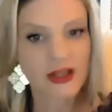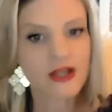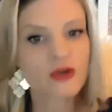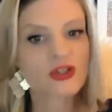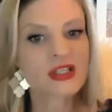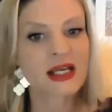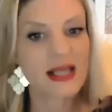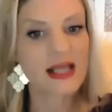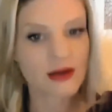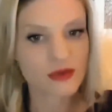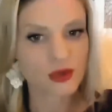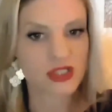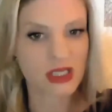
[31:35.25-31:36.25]
Like you're sending
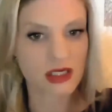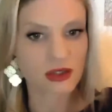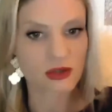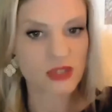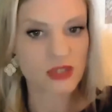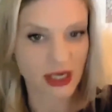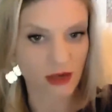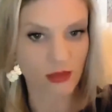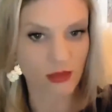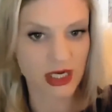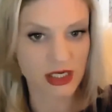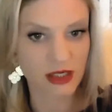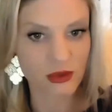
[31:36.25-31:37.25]
out those signals, like a
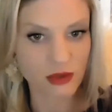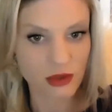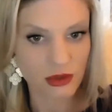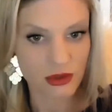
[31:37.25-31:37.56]
radio